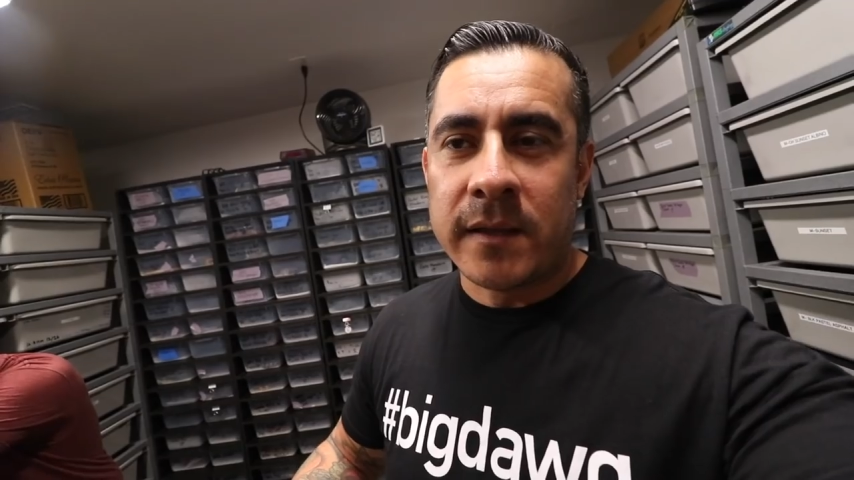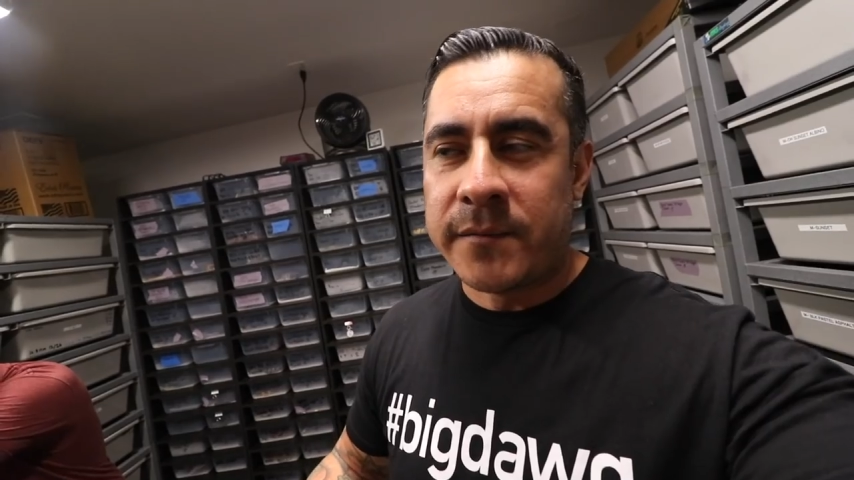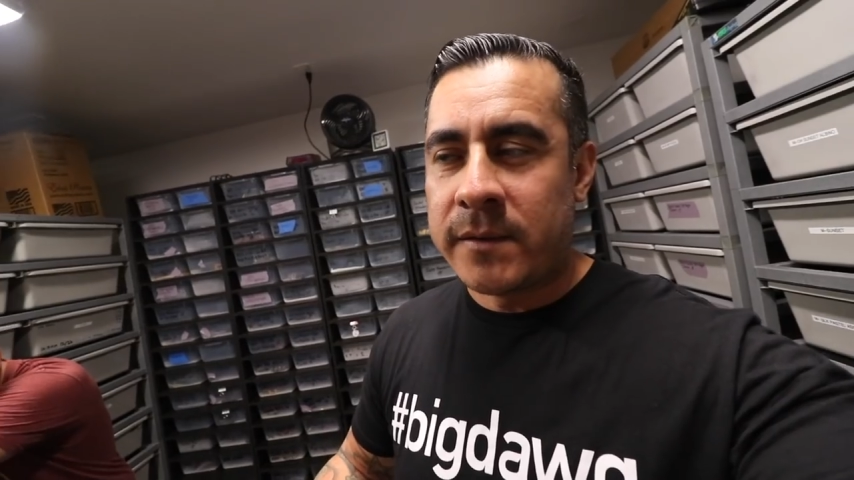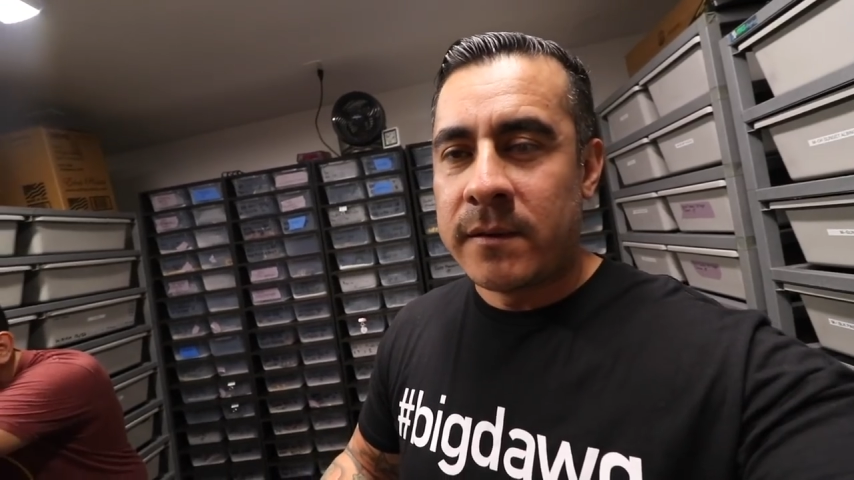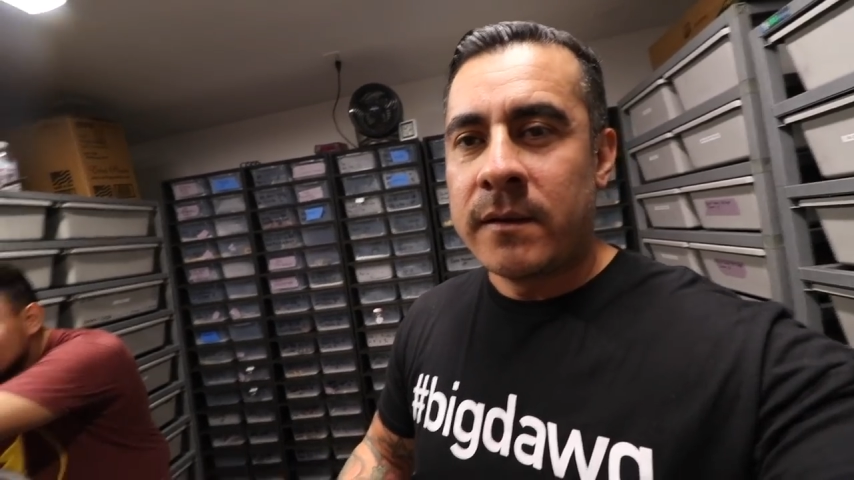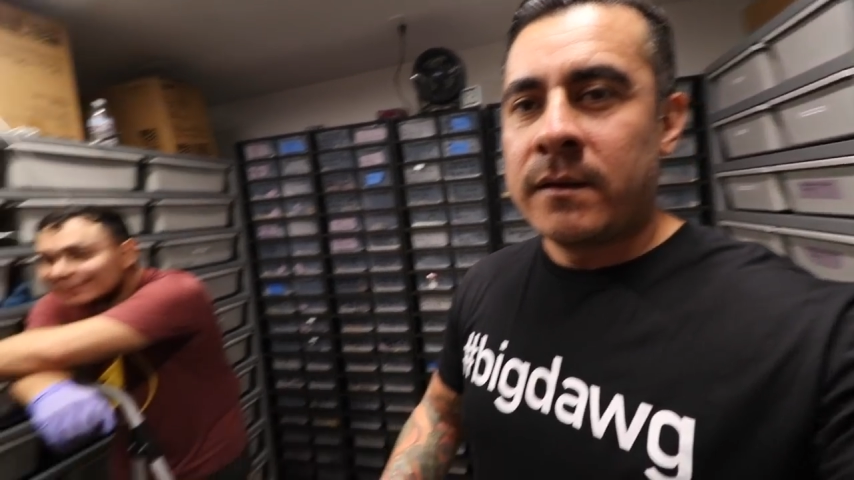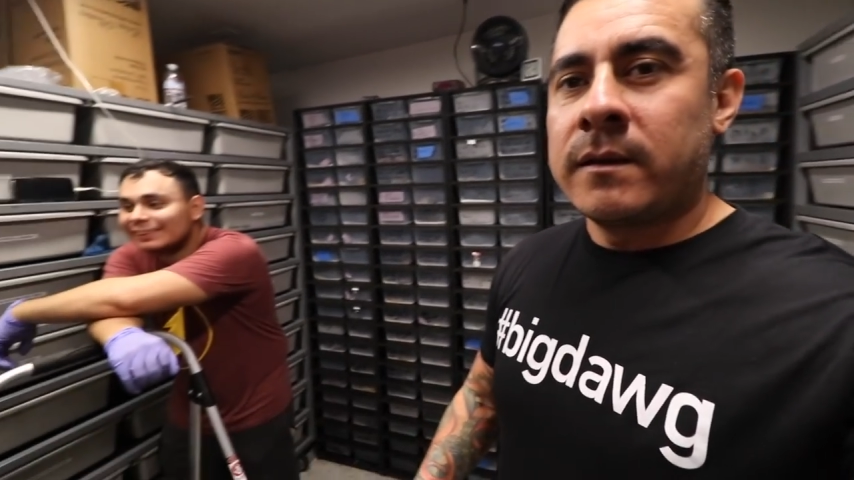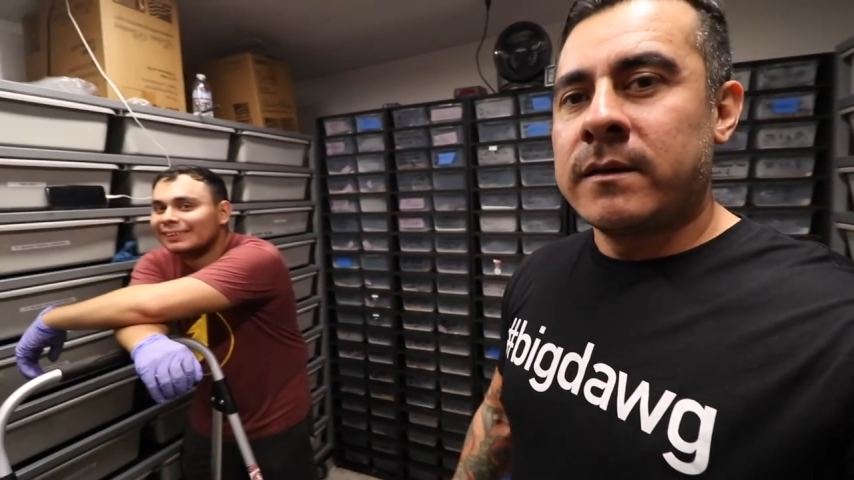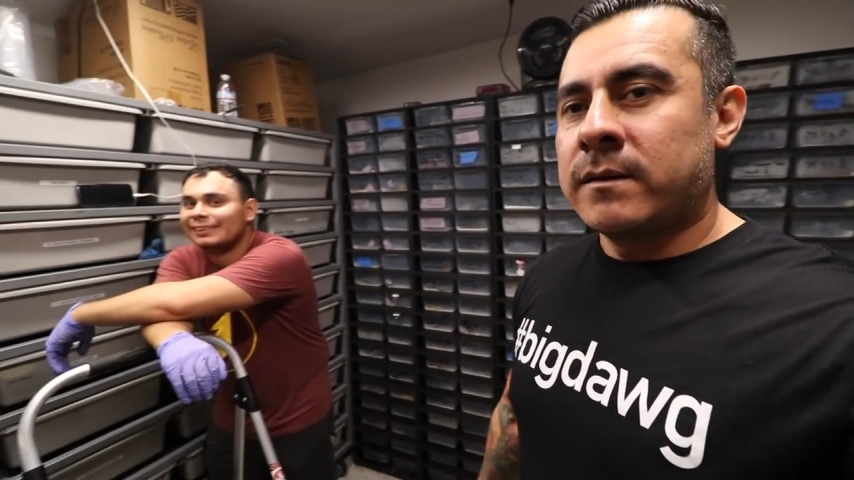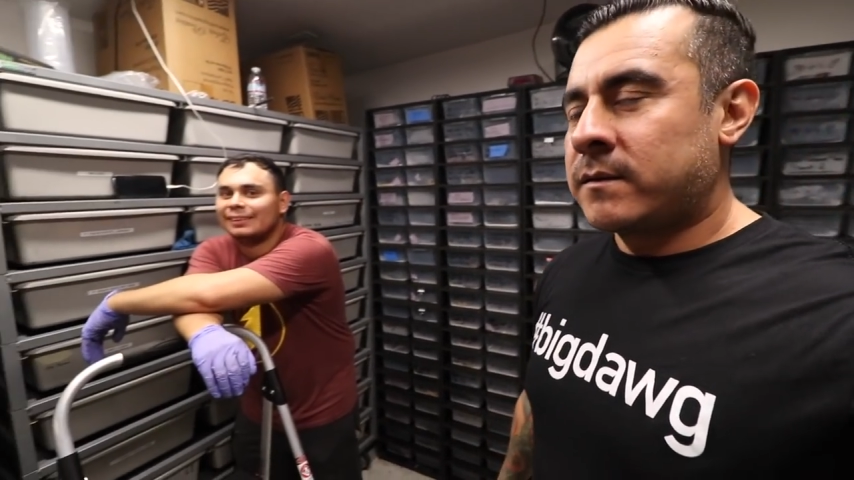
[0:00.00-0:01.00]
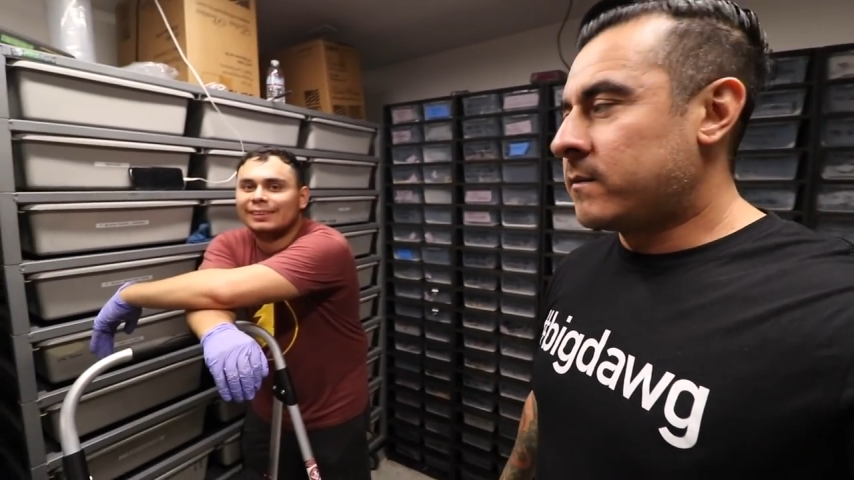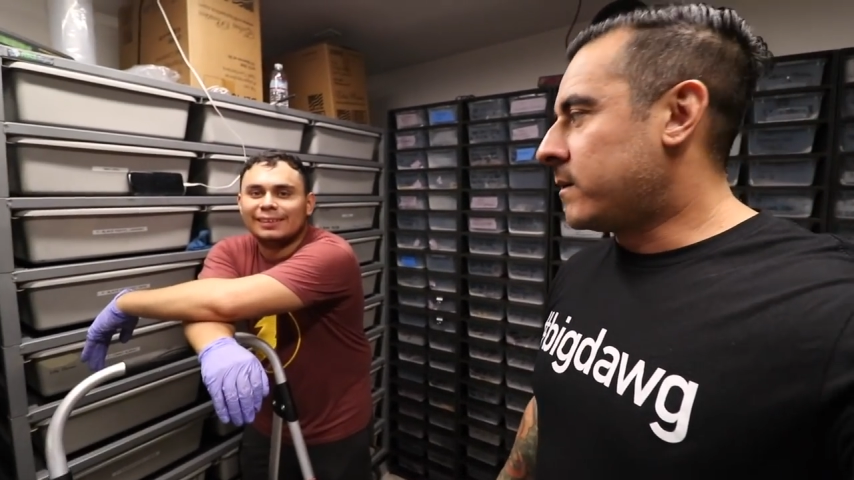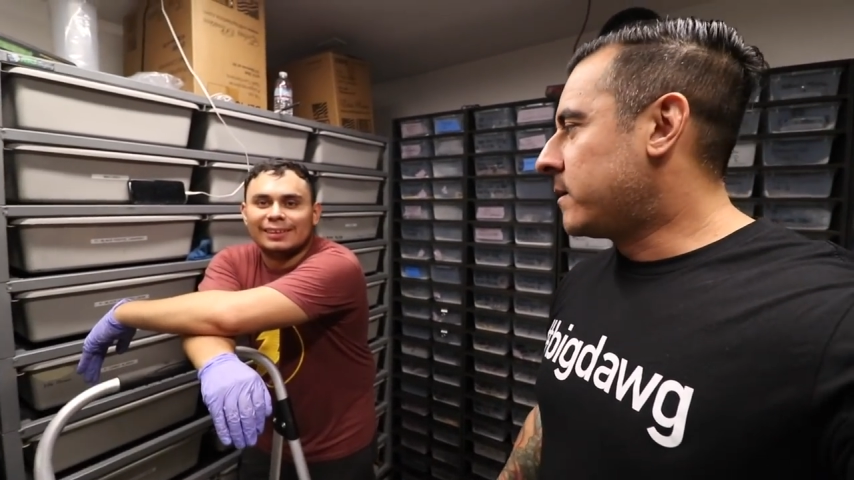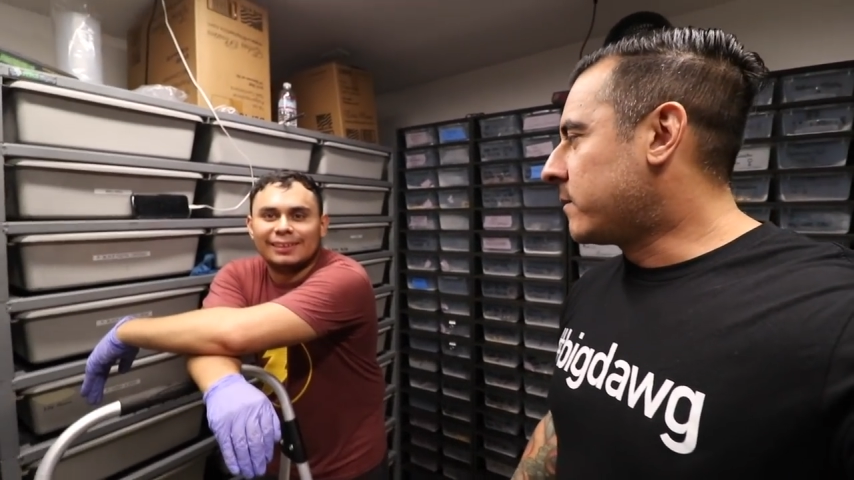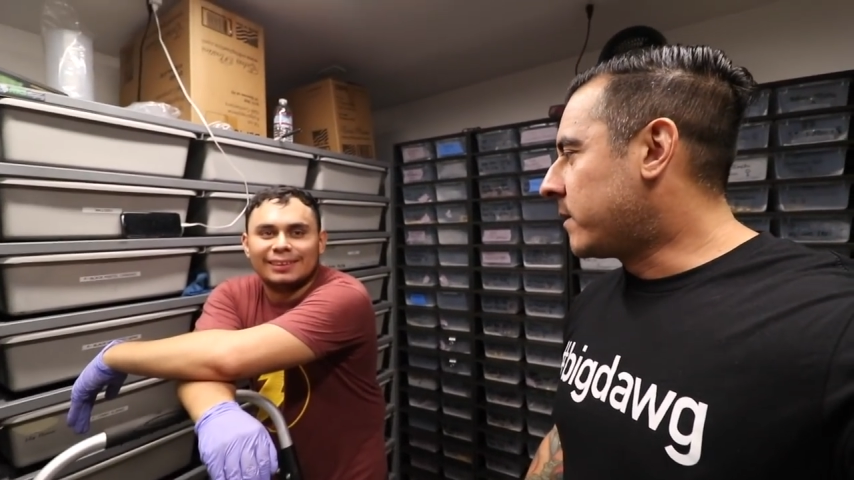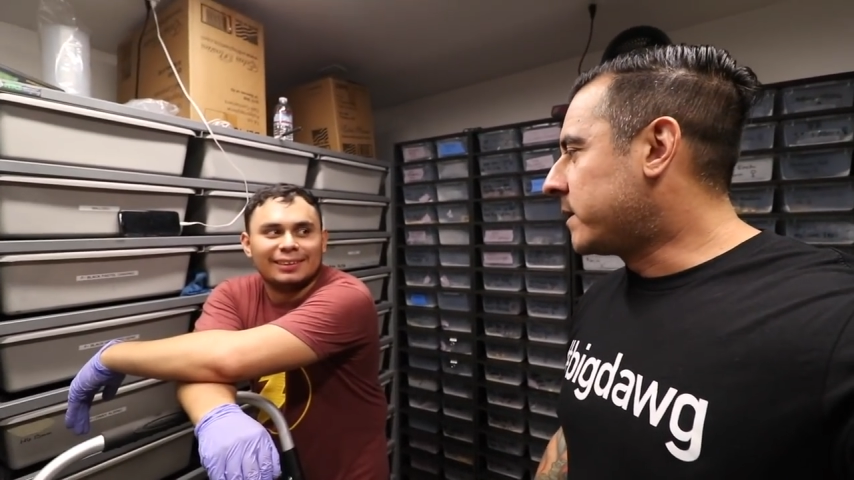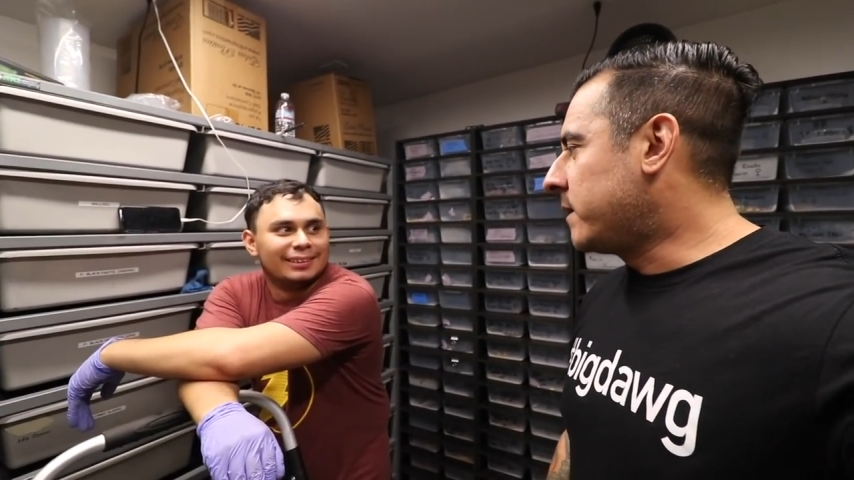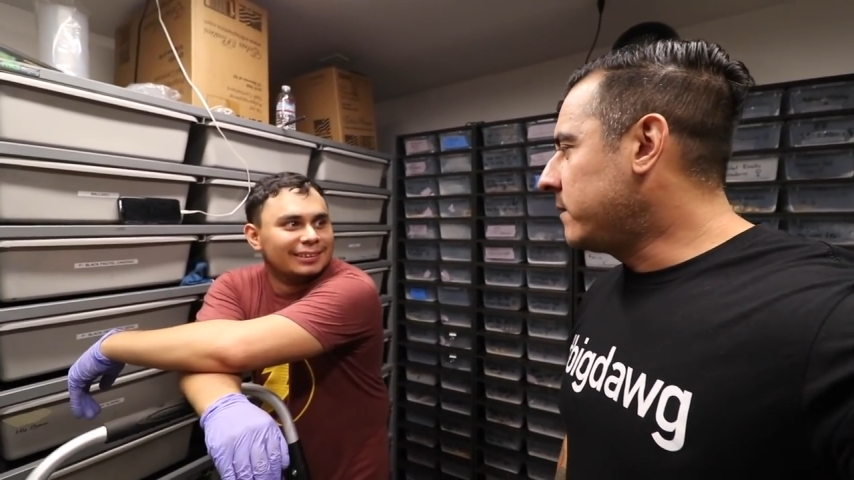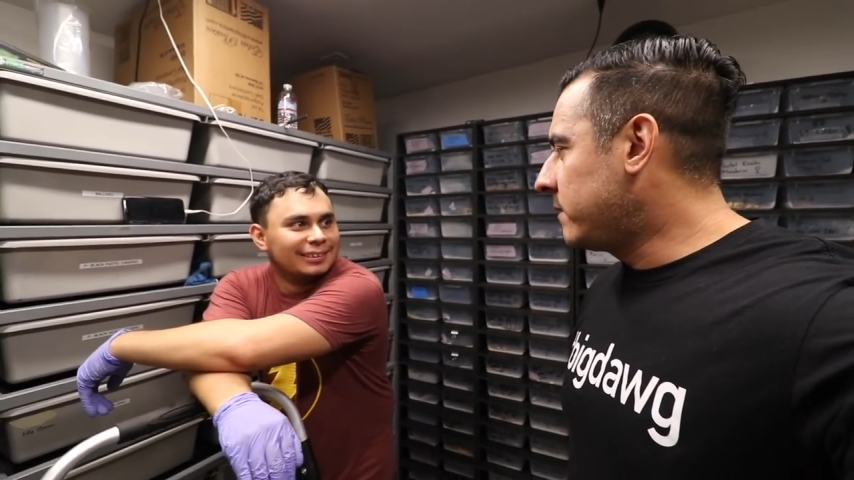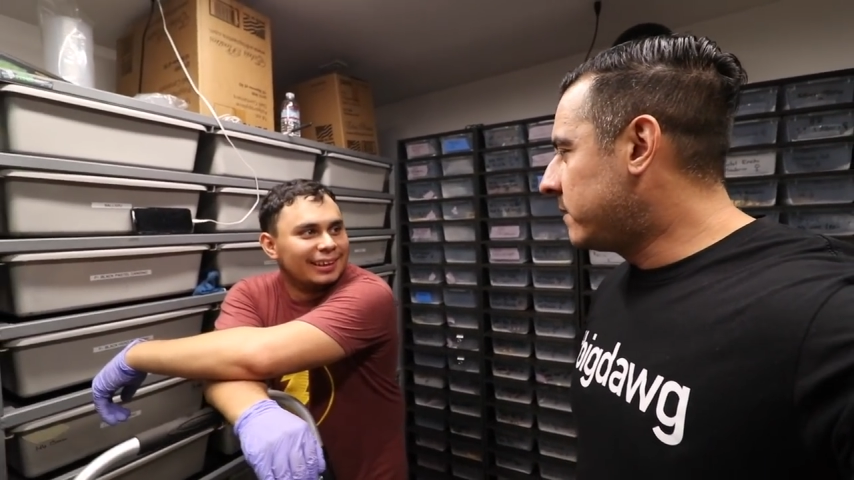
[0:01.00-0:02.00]
living. You wanna get
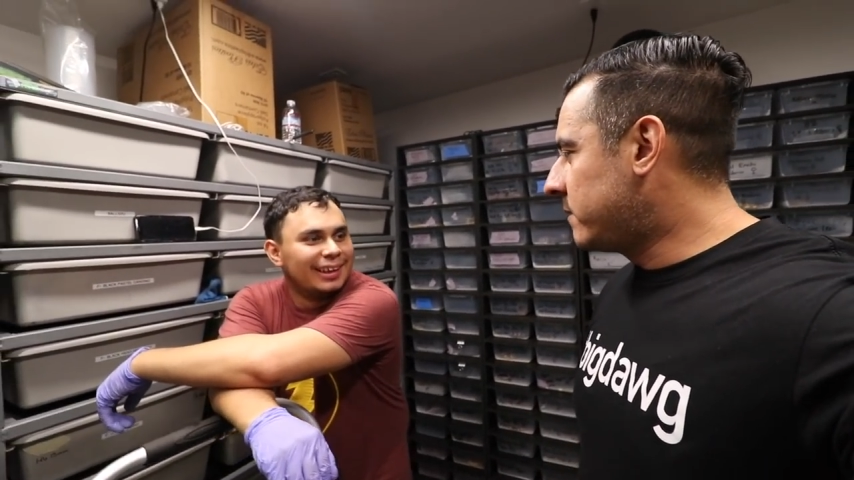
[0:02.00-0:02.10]
down?